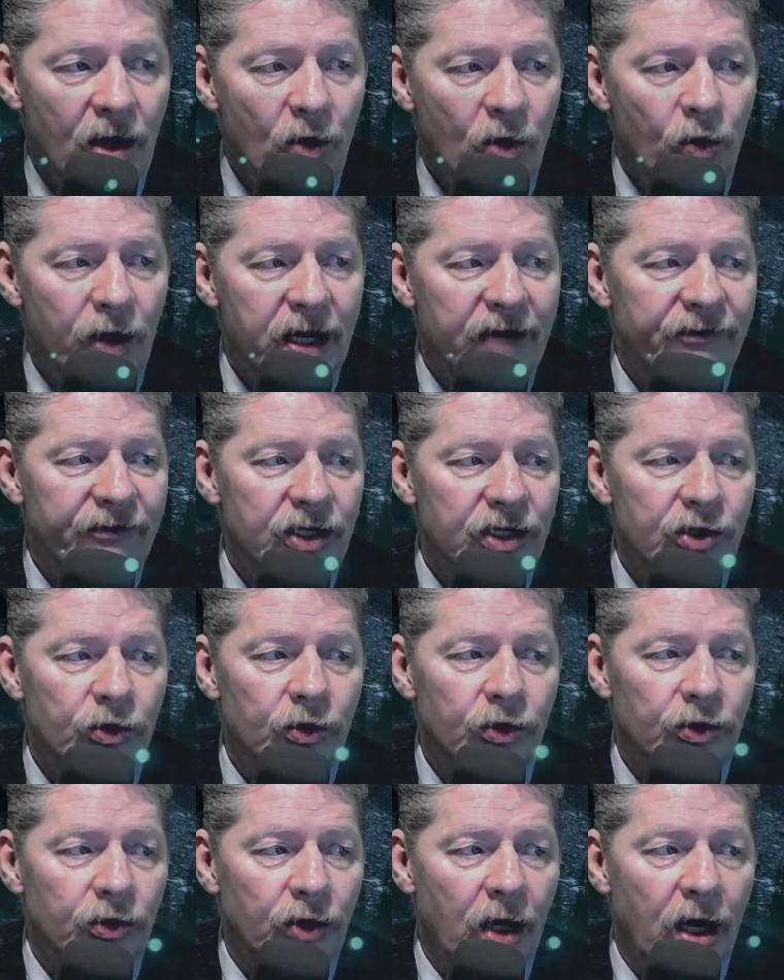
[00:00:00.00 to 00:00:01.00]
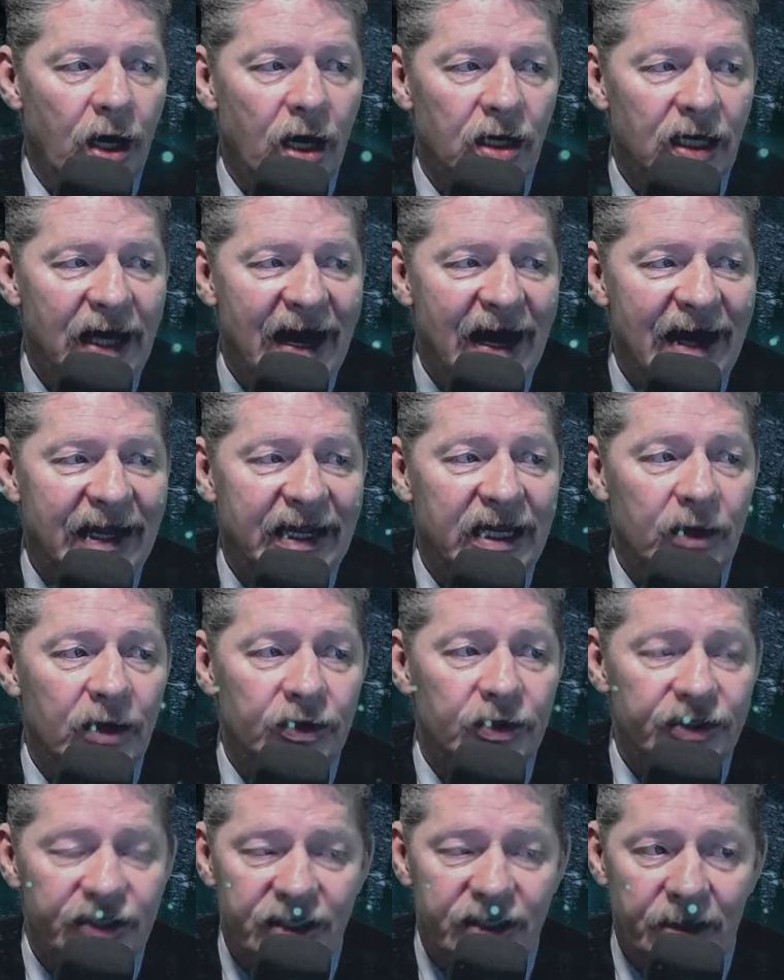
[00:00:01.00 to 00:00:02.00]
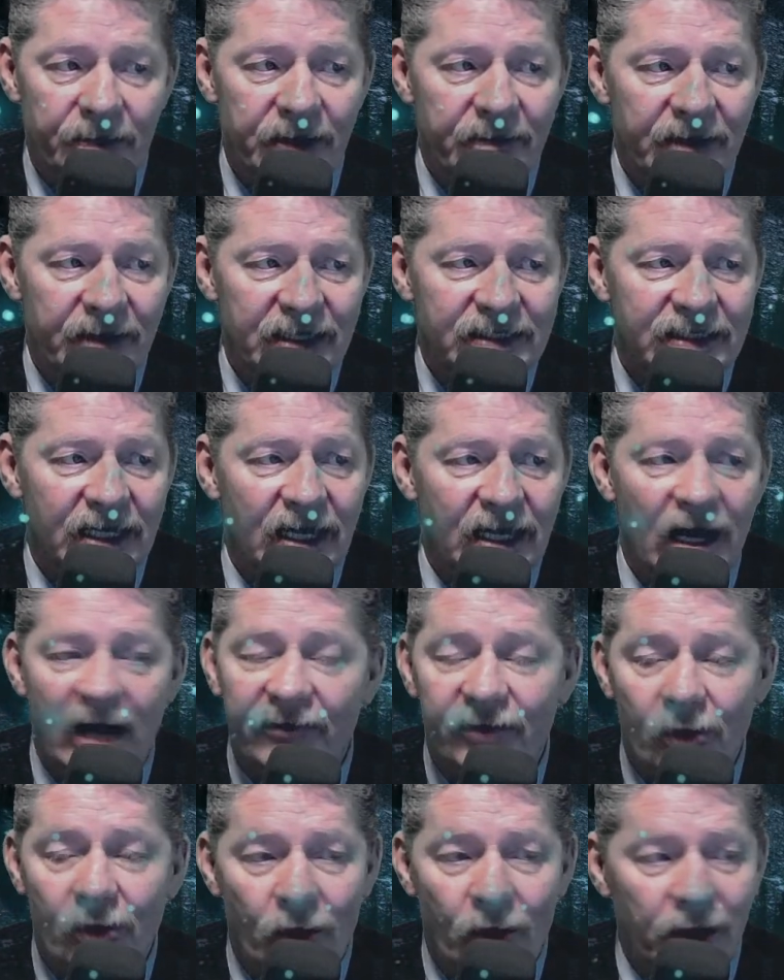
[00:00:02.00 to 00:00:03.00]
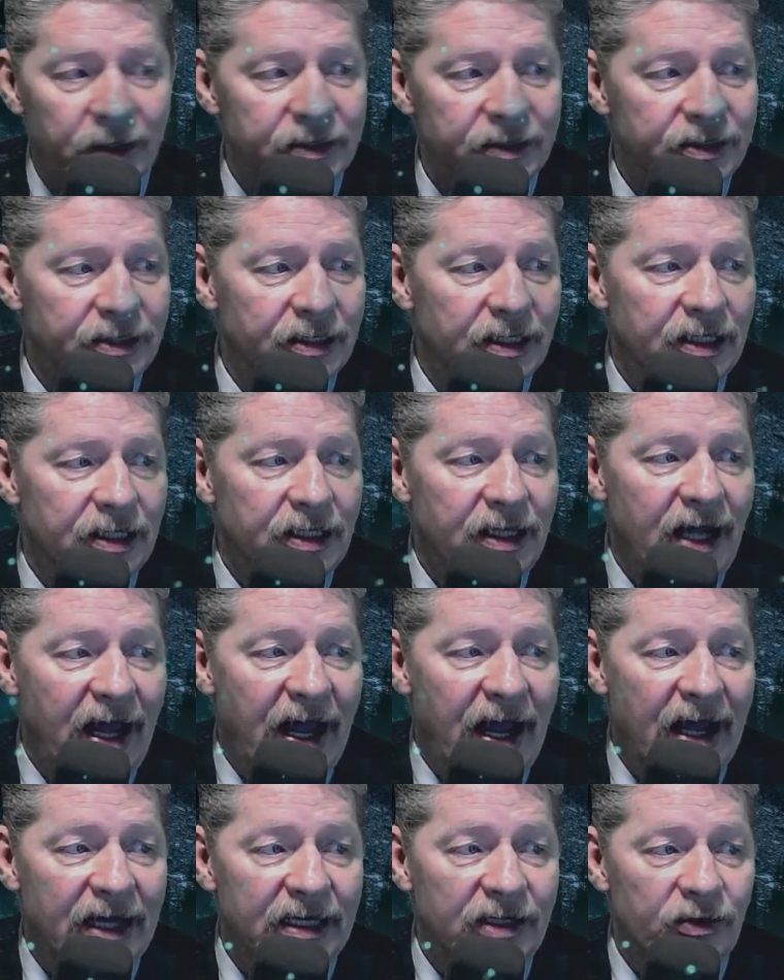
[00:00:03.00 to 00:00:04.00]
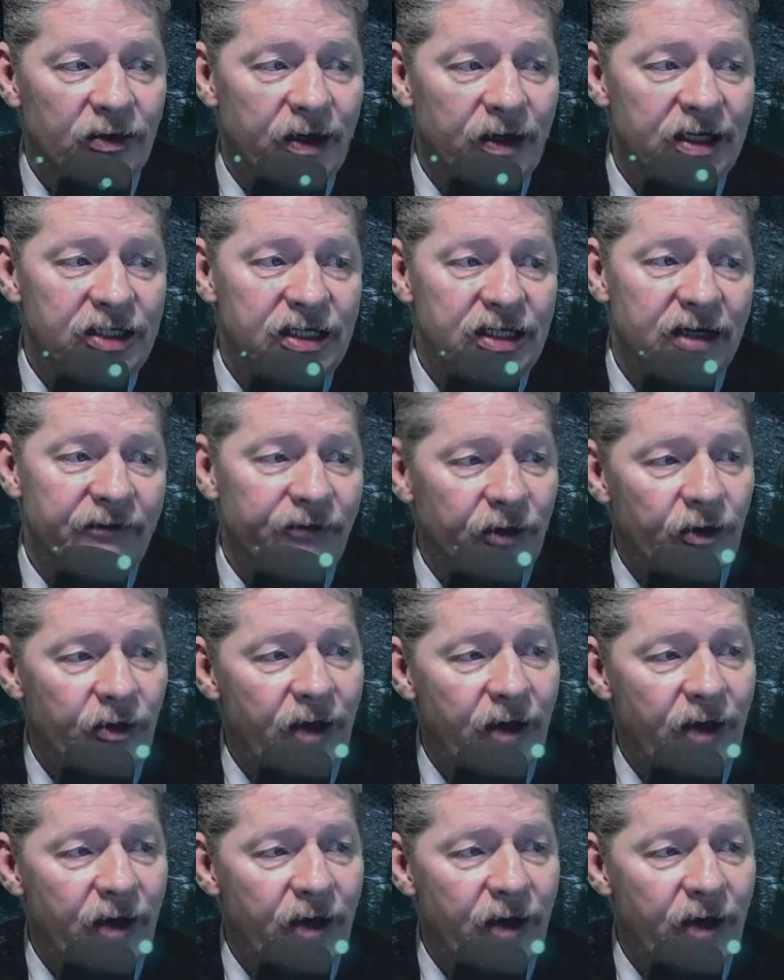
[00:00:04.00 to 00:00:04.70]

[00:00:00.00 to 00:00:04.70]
Whatever you are lacking will still be missing, of course. And in reaching for